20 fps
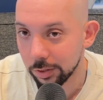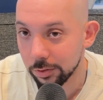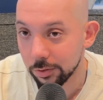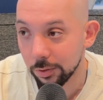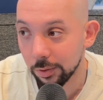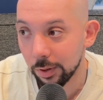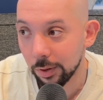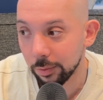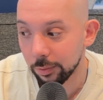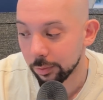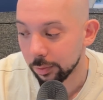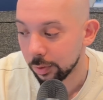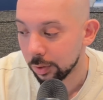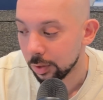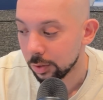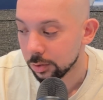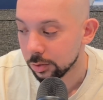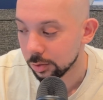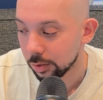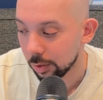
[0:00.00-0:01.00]
so I'll
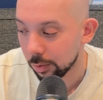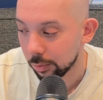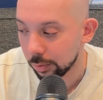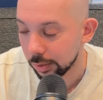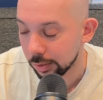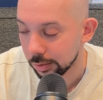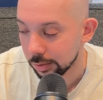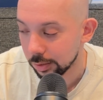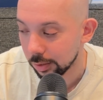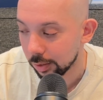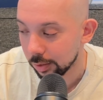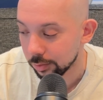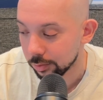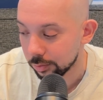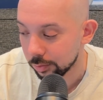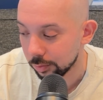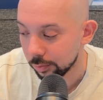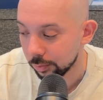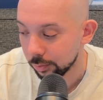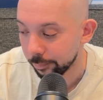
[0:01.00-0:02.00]
slowly start
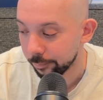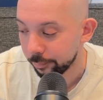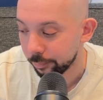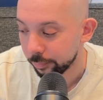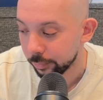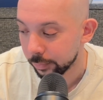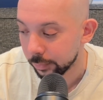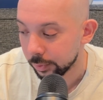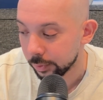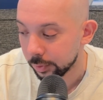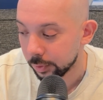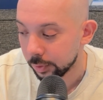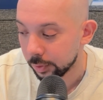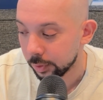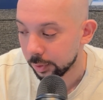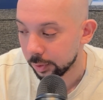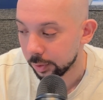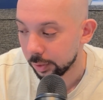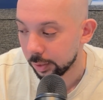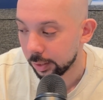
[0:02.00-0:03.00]
to
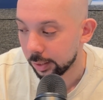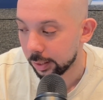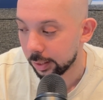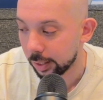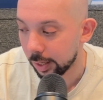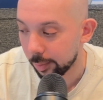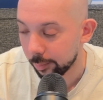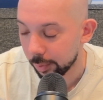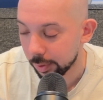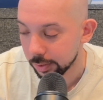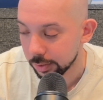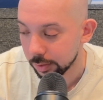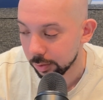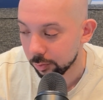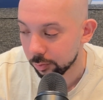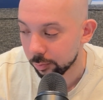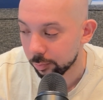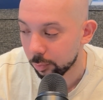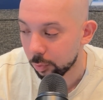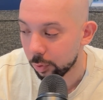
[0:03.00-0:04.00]
get
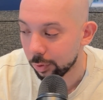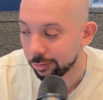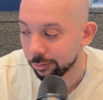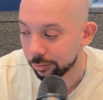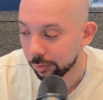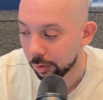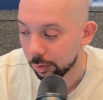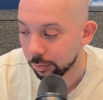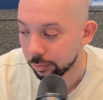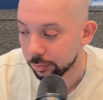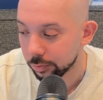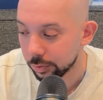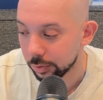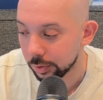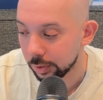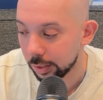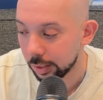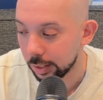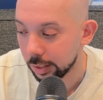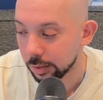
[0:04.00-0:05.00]
myself more involved.
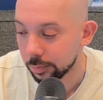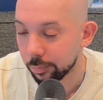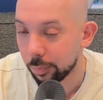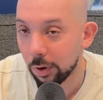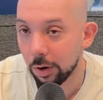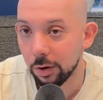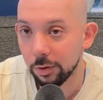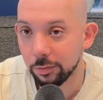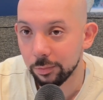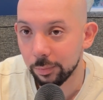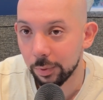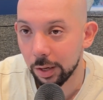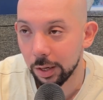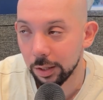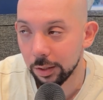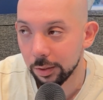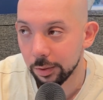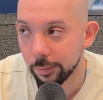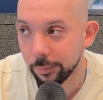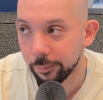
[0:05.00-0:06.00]
It is part of
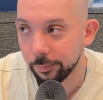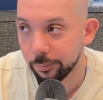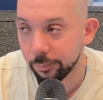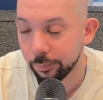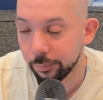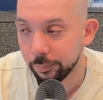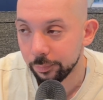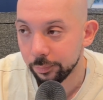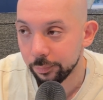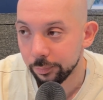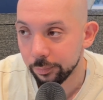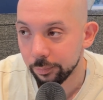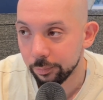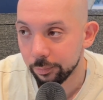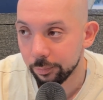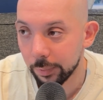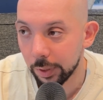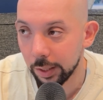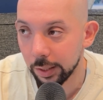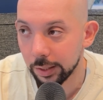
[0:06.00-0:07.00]
my
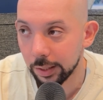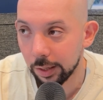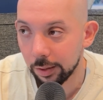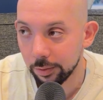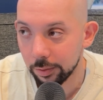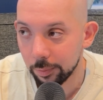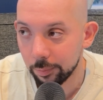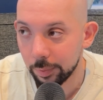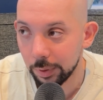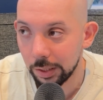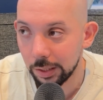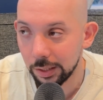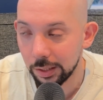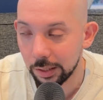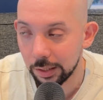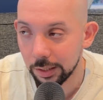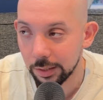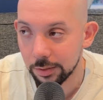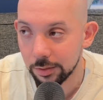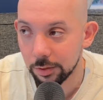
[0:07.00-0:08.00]
my accountability
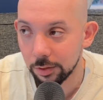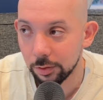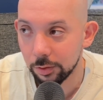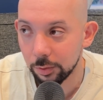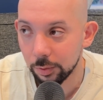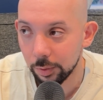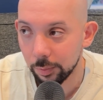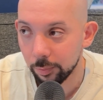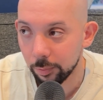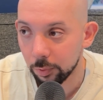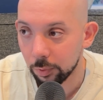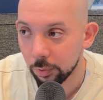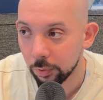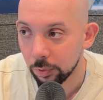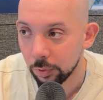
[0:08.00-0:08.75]
list to do it more.